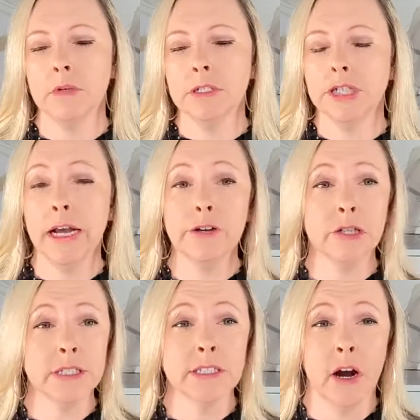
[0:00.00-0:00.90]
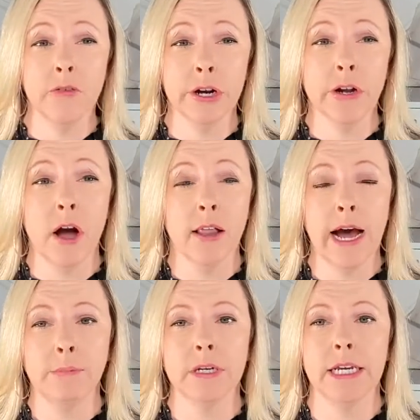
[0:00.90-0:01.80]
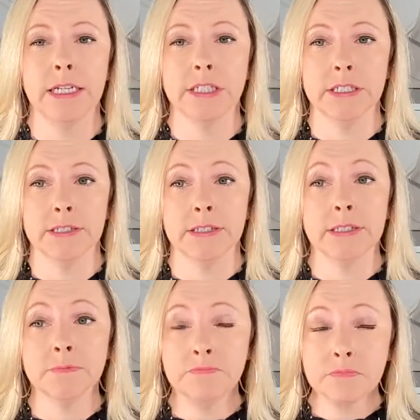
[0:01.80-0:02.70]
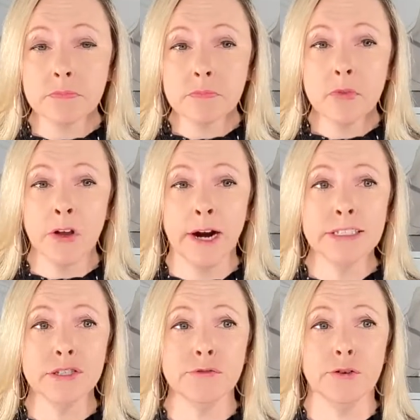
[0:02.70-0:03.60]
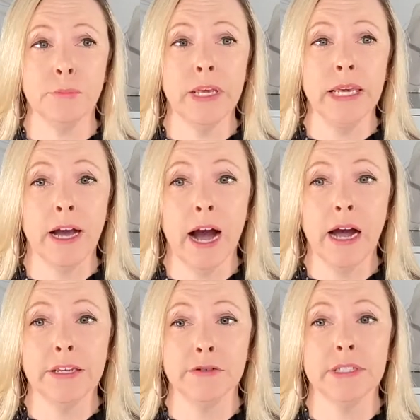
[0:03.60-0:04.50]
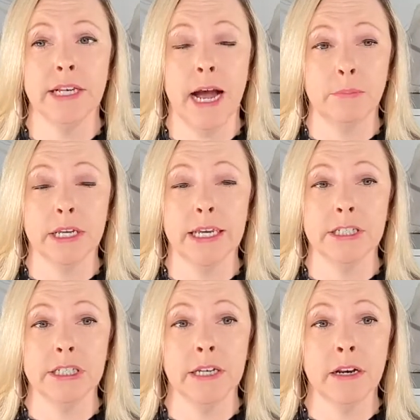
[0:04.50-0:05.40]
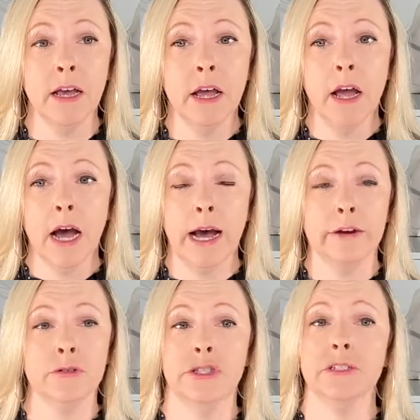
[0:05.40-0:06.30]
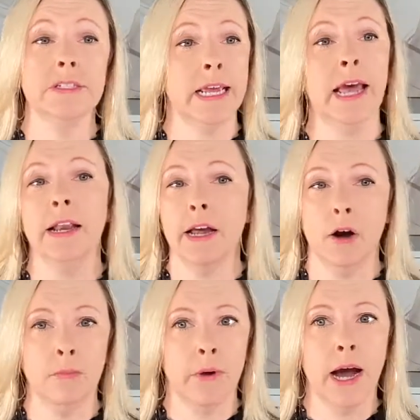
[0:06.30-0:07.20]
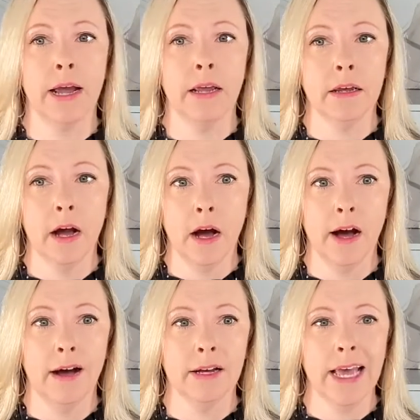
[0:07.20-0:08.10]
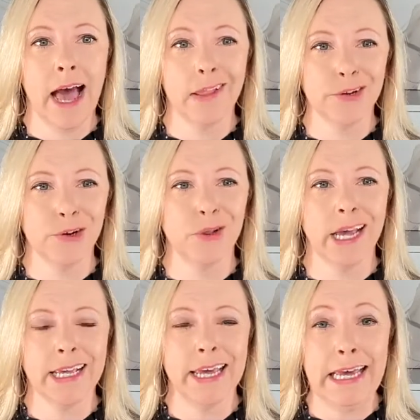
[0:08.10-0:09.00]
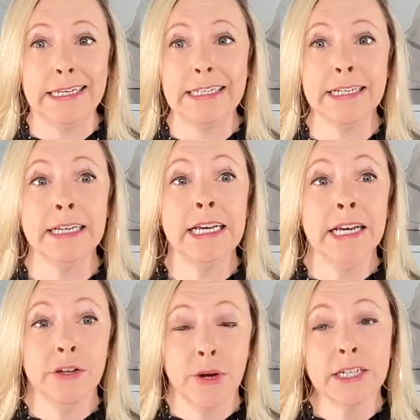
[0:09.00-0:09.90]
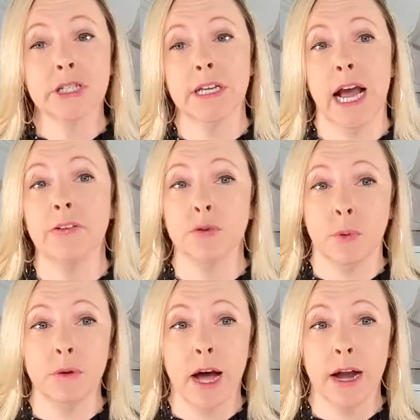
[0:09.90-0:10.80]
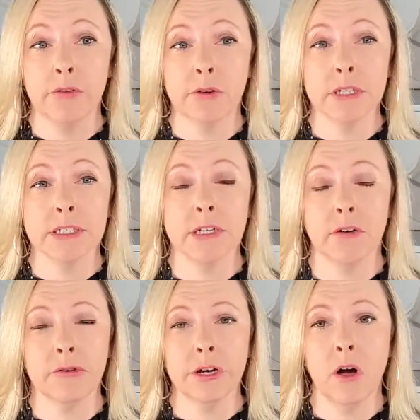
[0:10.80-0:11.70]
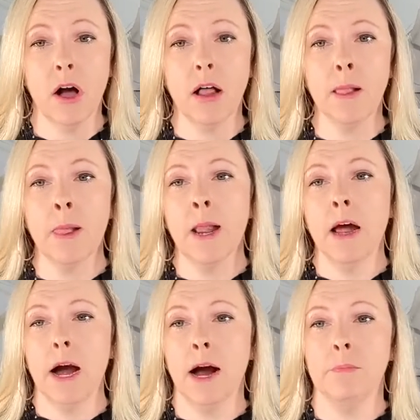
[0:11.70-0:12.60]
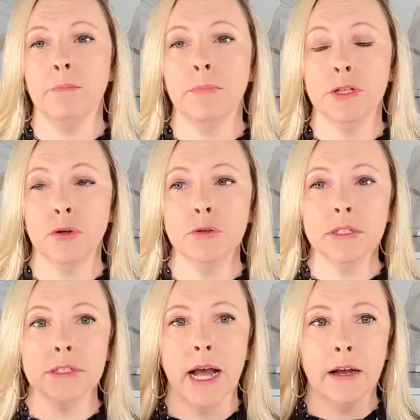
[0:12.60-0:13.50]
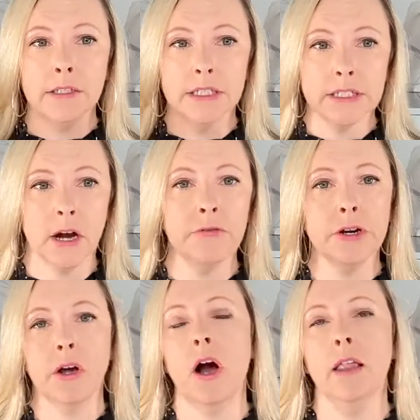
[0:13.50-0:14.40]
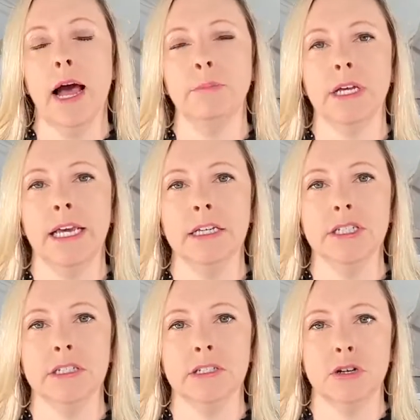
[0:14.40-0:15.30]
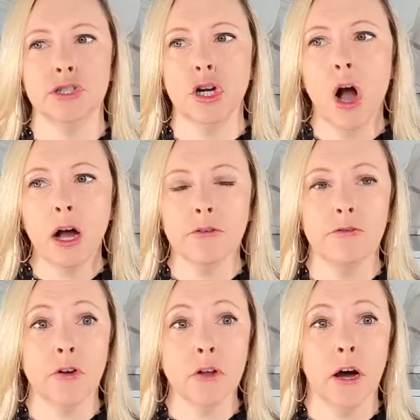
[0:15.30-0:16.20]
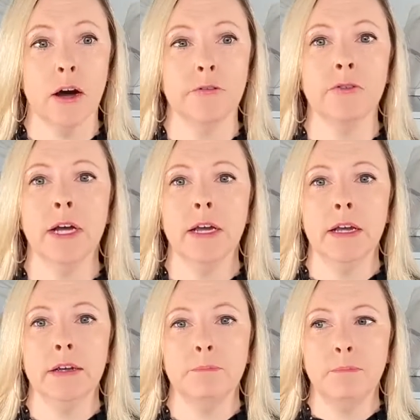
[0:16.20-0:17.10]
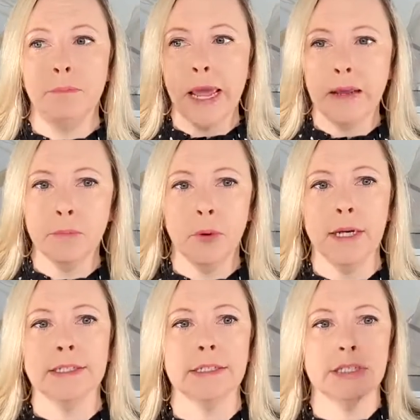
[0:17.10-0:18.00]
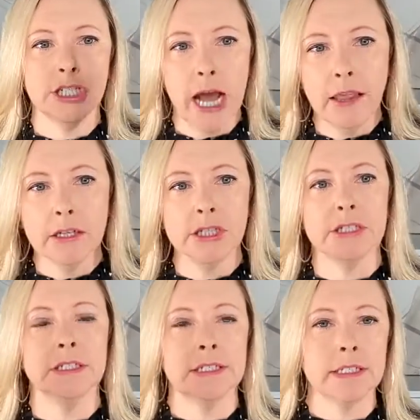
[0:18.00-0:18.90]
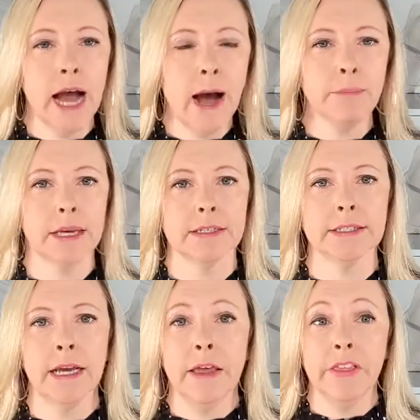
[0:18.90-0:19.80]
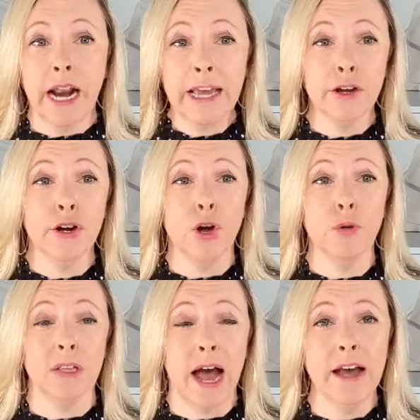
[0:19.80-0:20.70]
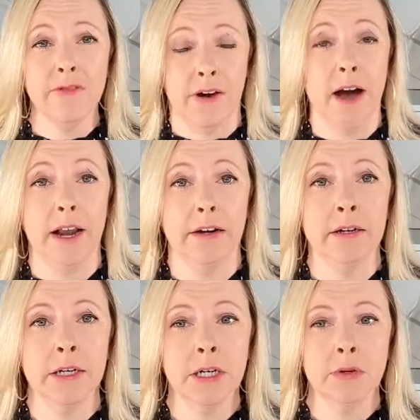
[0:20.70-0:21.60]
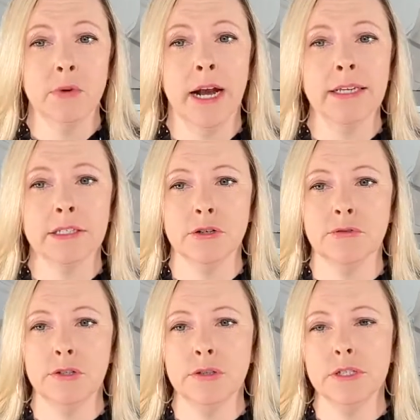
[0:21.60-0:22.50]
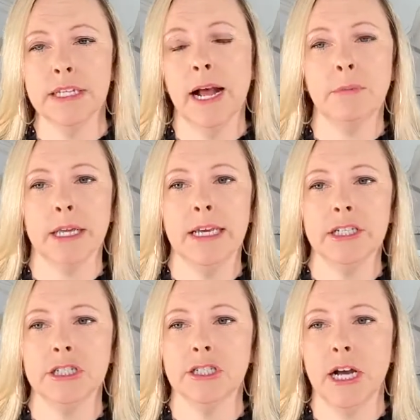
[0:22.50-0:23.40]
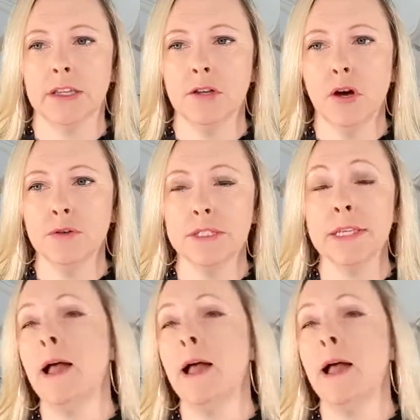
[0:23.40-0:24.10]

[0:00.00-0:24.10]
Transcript: Check your discovery call applications. All right, so for me, I use an application. I don't just hand out my calendar like candy. You actually have to apply for a discovery call. But those discovery call applications are chock full of pain points and challenges and topics that I could go live on, right? So if you use an application, check those.